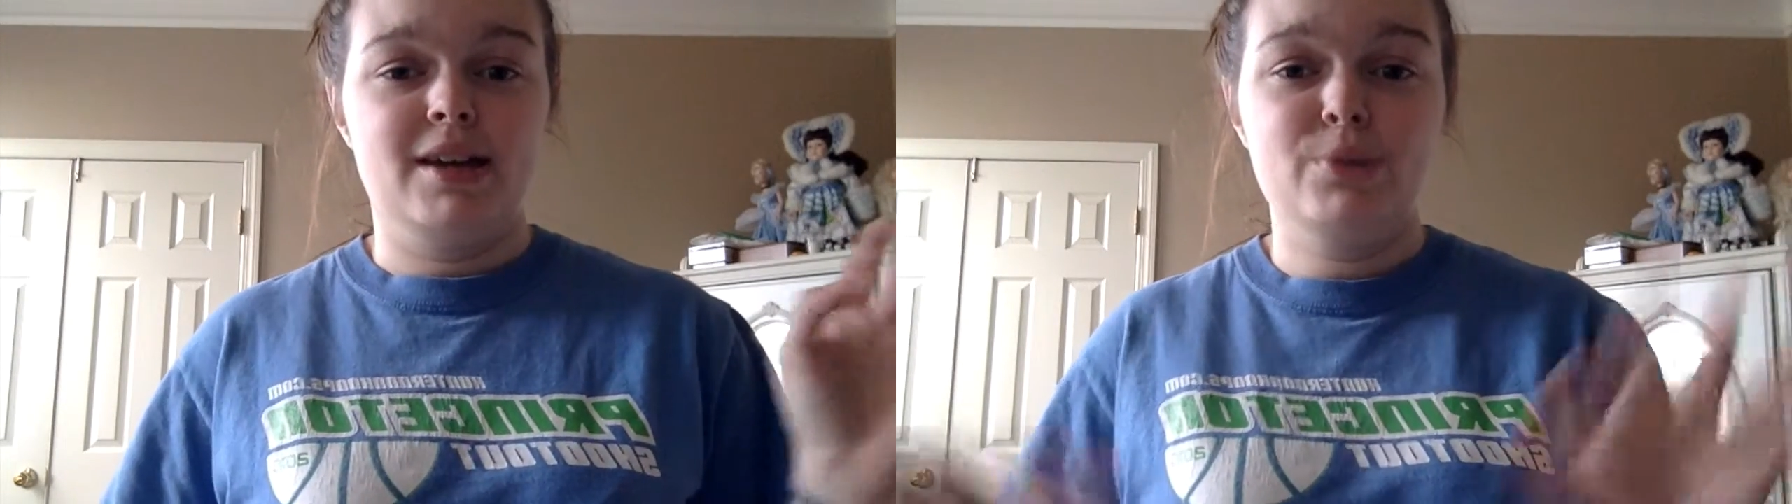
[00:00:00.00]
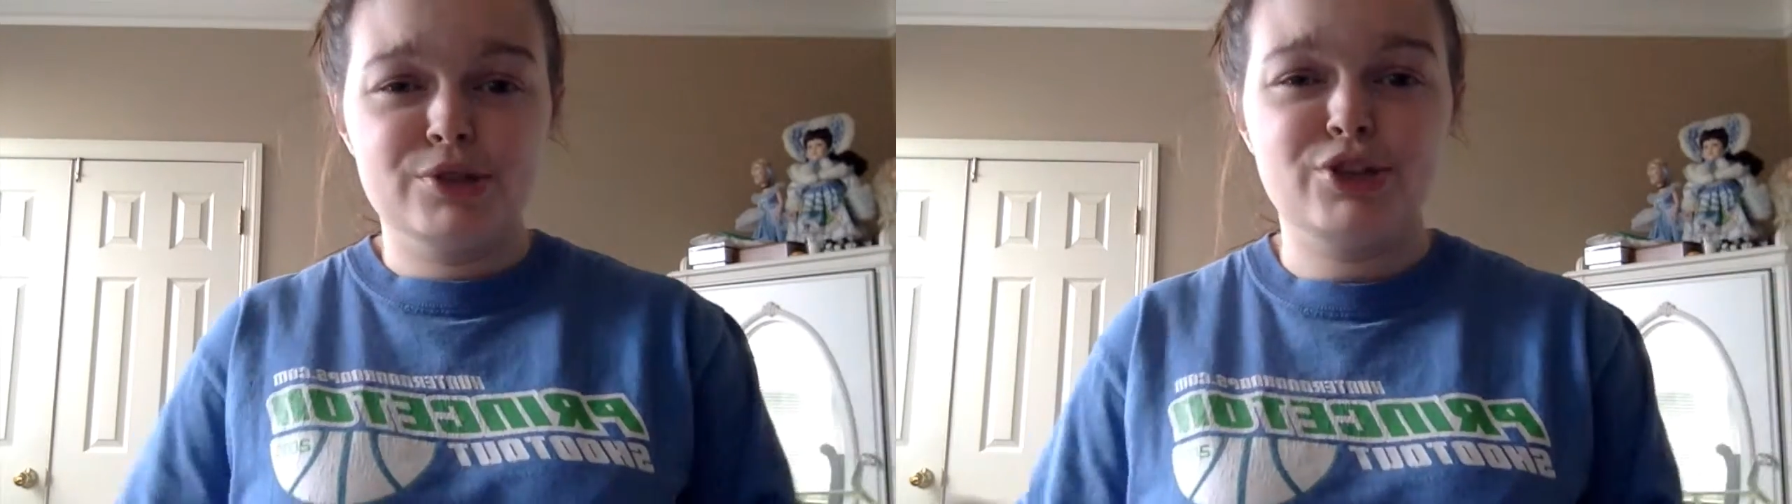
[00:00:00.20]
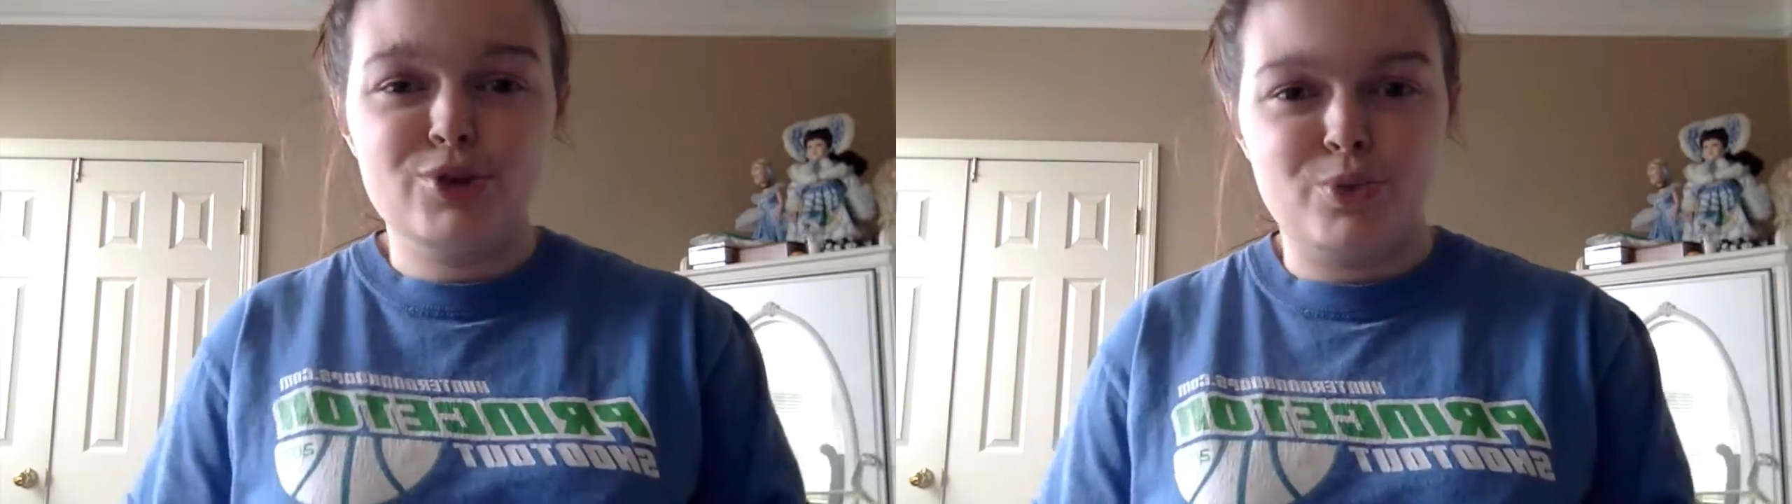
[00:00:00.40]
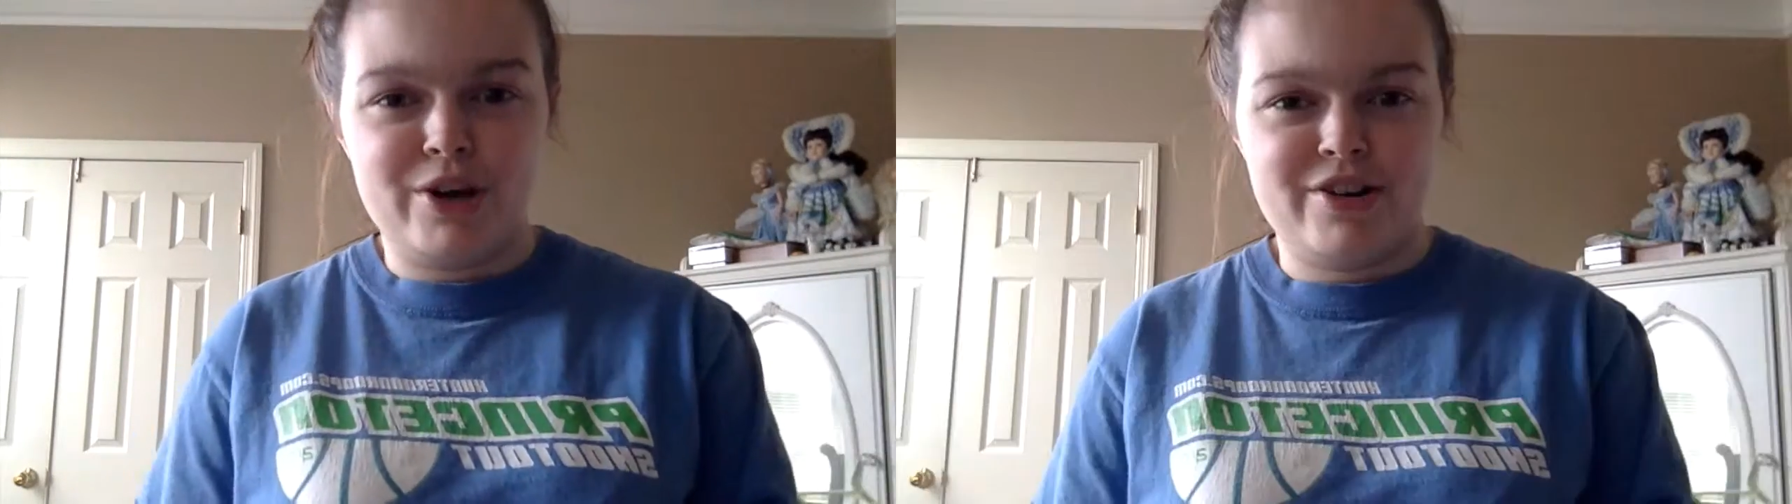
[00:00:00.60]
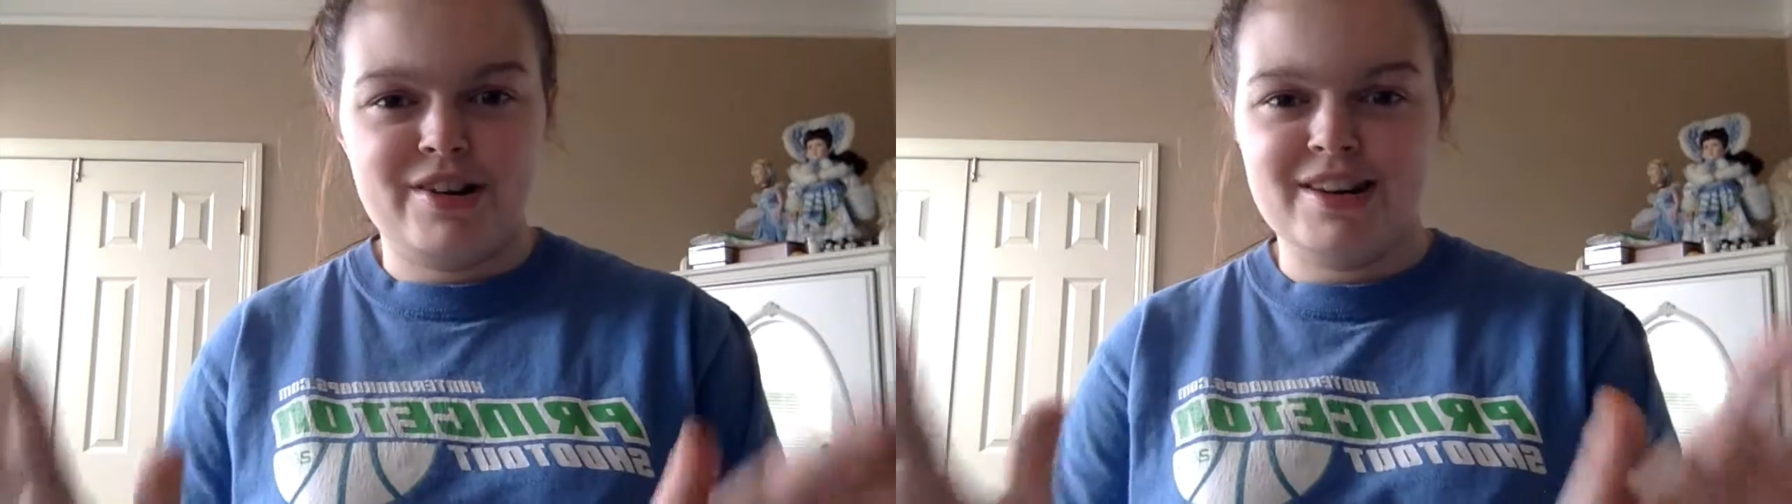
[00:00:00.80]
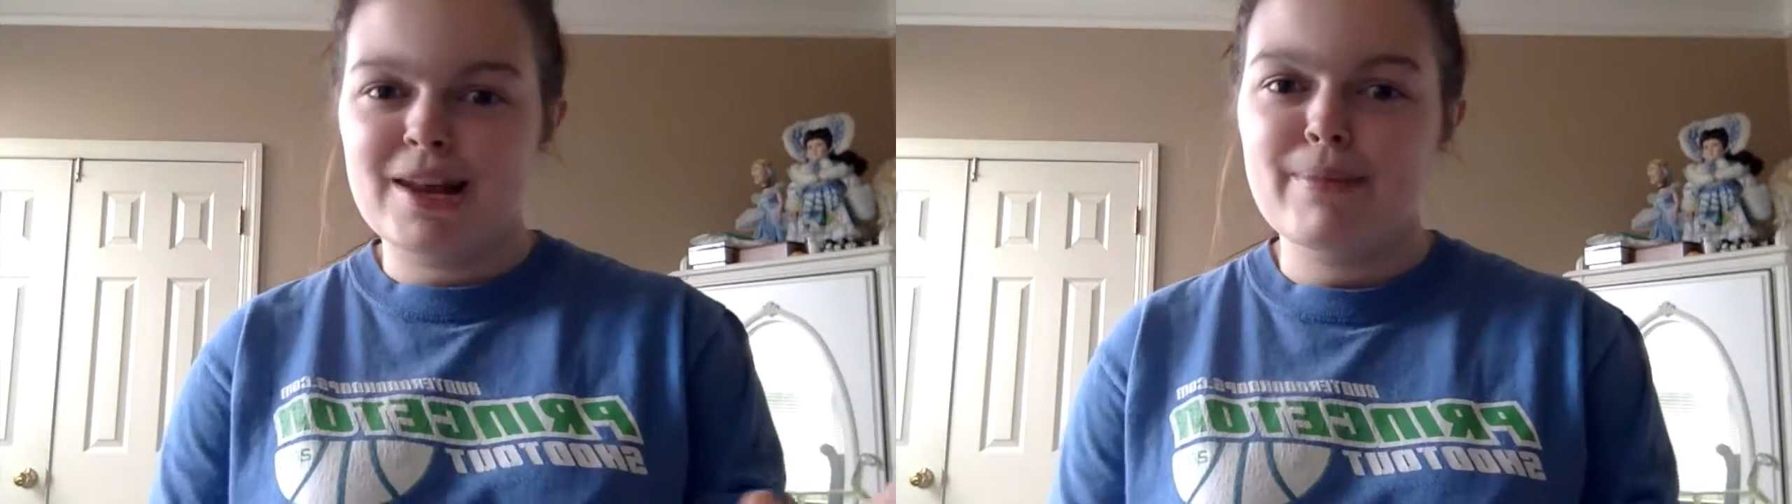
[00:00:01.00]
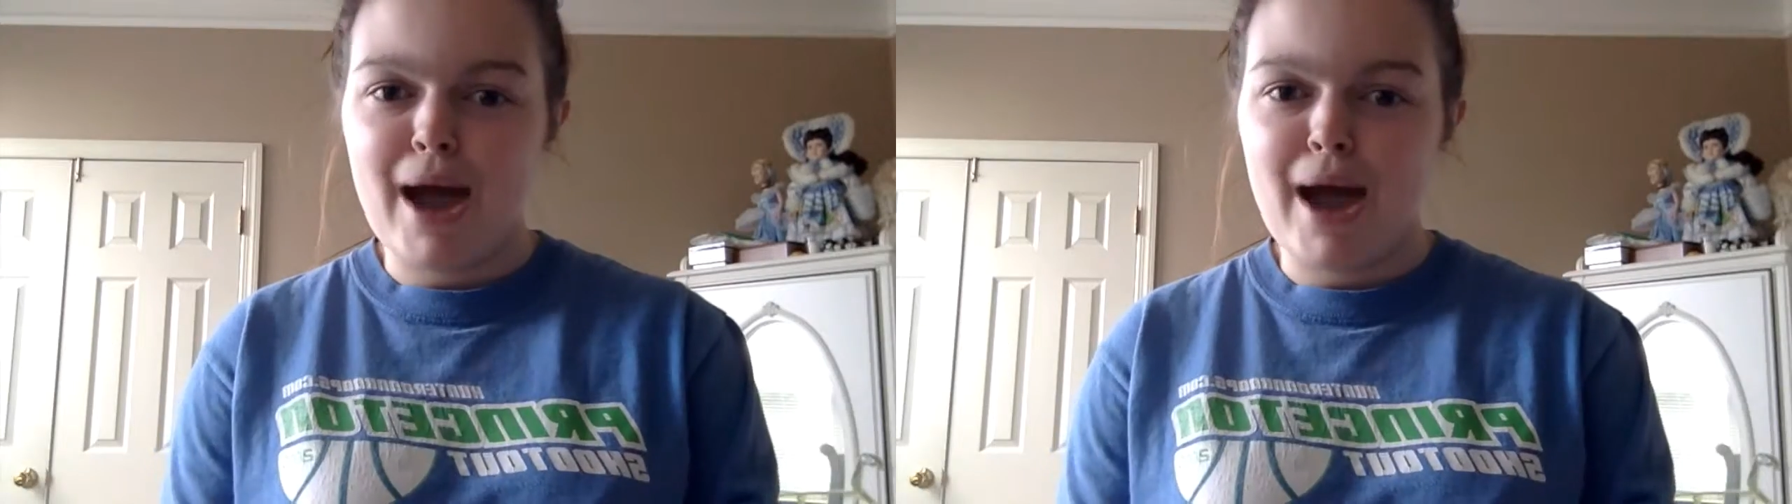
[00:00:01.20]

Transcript: it was good weird, not a